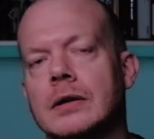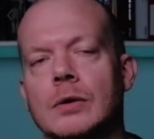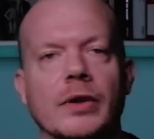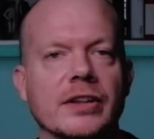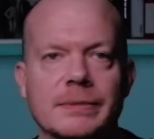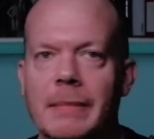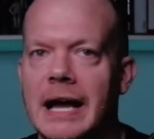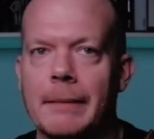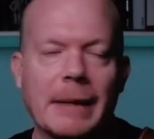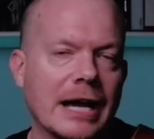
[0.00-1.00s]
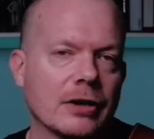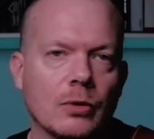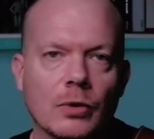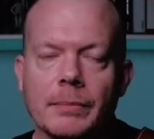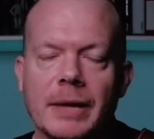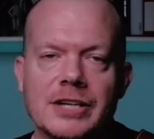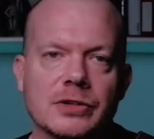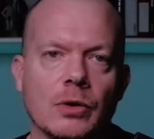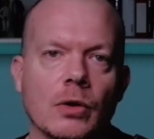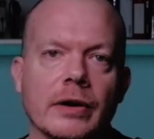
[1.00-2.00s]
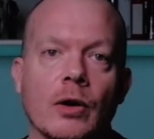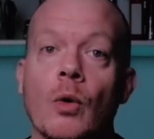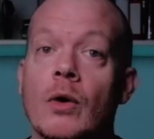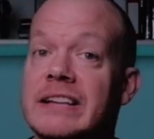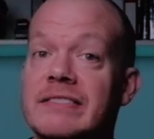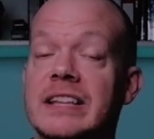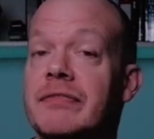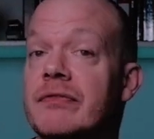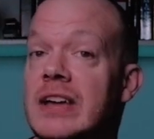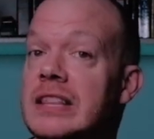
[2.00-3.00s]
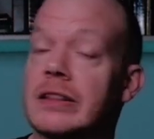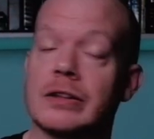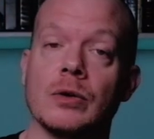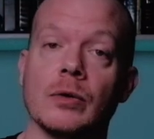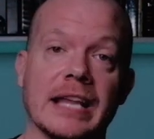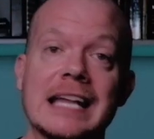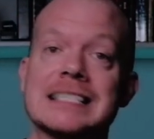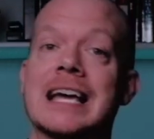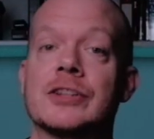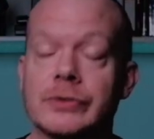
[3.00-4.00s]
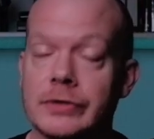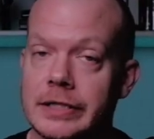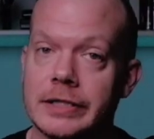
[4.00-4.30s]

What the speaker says: whether it's a minor chord or major chord, or even the 5th of the chord. That sounds really good